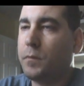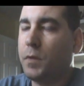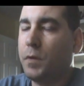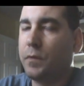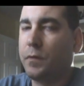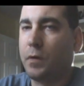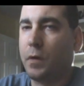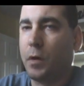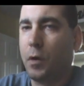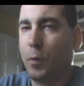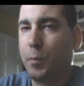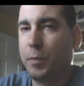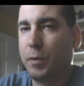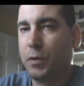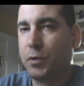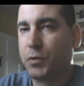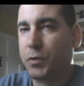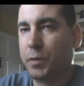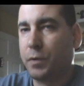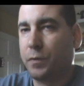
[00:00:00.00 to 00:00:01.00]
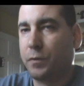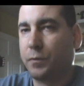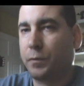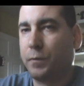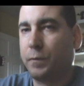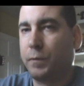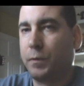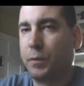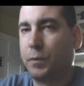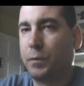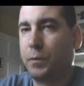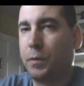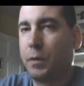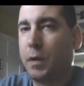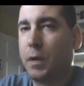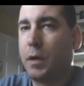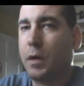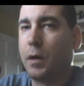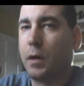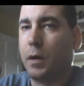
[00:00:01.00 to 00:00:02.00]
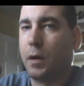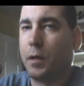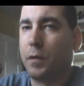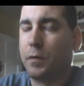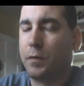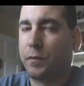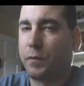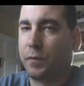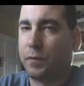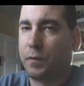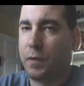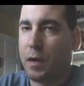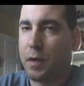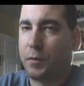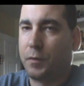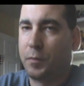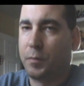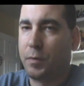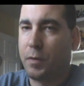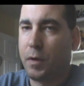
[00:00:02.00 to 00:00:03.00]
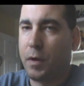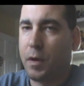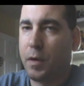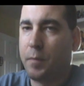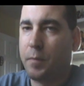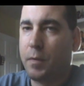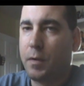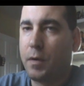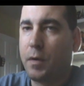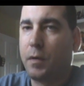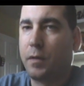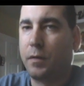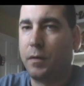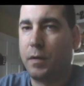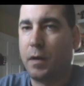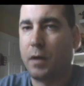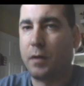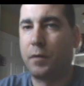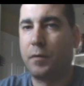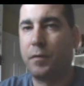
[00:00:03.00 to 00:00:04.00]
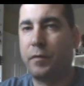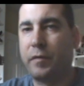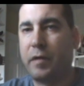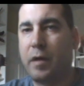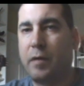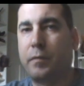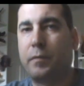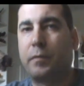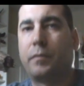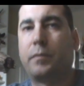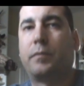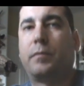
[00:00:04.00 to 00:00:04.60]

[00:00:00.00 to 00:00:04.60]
So I hope you enjoyed this review. This is Dr. Prime. The Doctor is out.